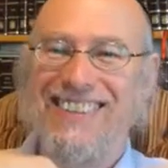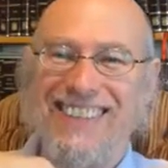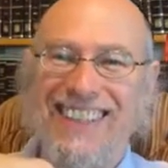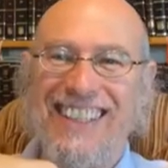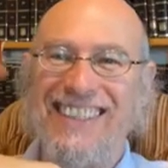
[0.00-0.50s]
it's
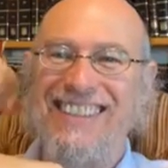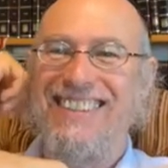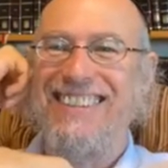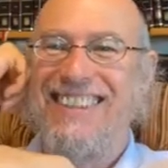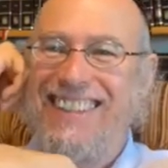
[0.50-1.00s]
like England.
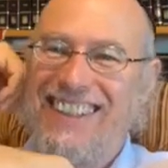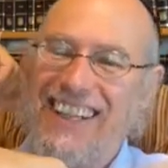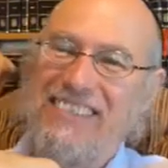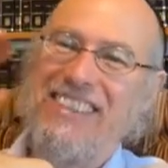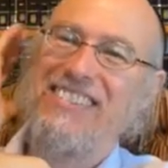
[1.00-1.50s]

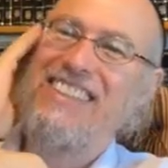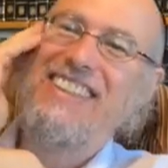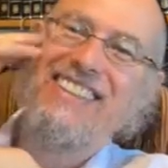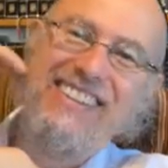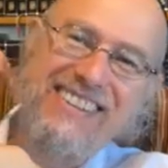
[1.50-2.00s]
Everything was
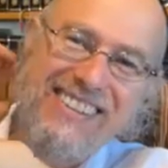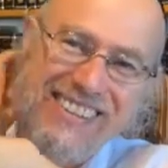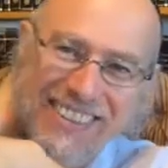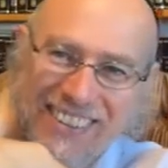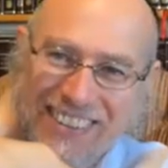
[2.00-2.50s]
England.
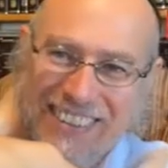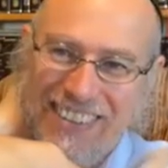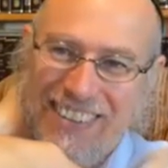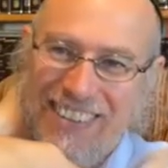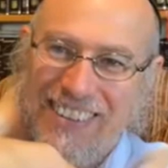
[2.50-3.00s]

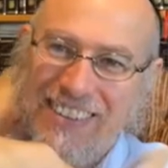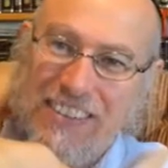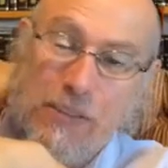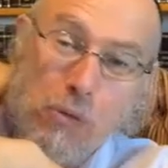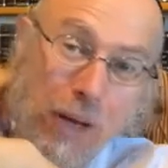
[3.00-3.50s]

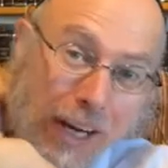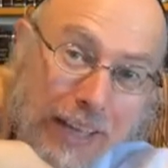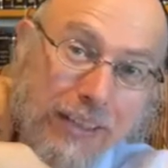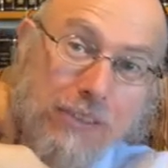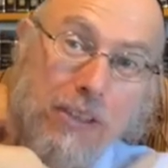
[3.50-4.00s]
Why?
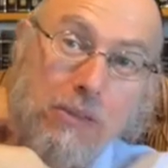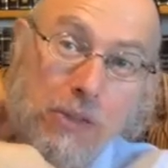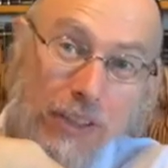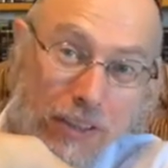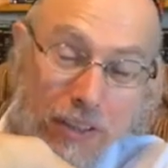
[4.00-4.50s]
What,
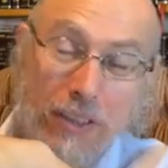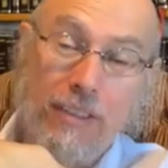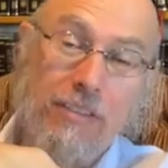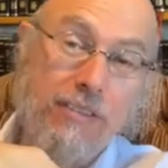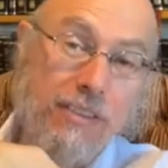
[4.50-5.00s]
what did the
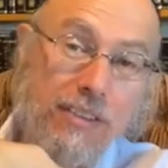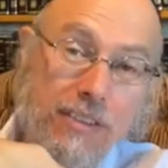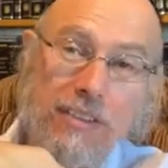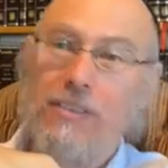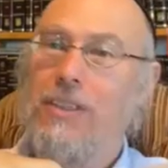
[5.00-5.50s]

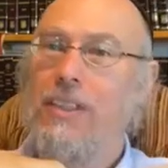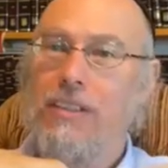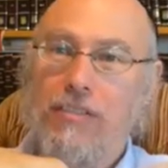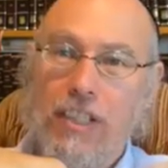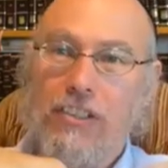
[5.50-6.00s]
what did the
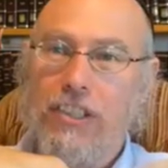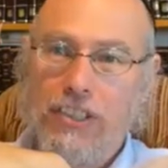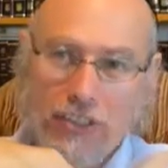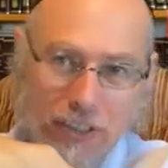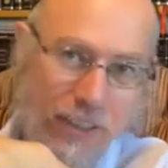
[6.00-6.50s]
flood
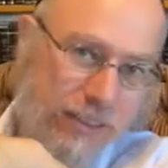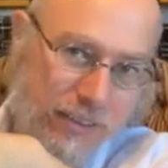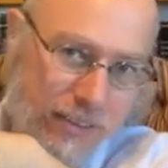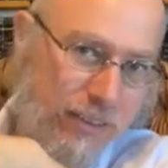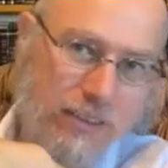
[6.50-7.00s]
change again?
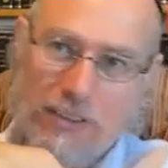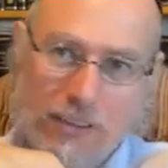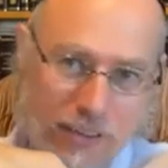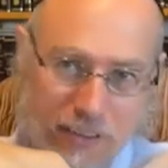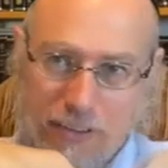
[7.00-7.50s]

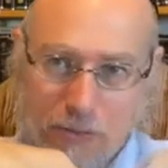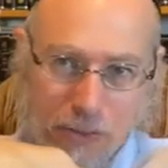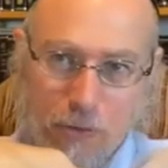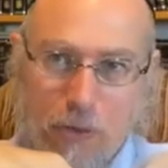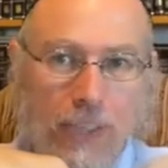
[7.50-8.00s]
we
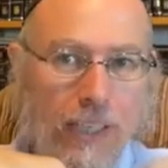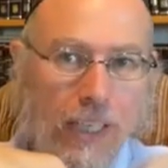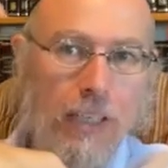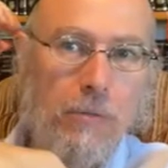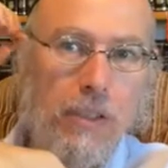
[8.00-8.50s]
don't know
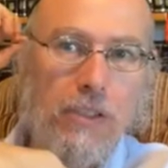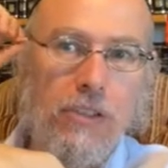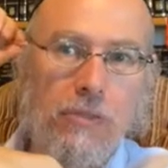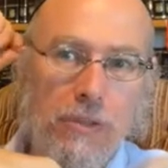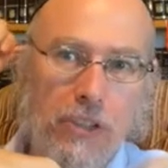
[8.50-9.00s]
exactly, but it,
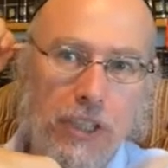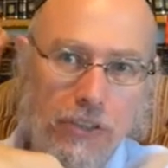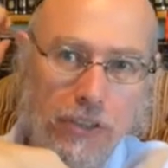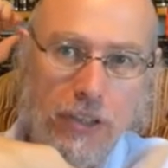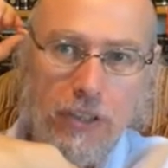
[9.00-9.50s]
it changed.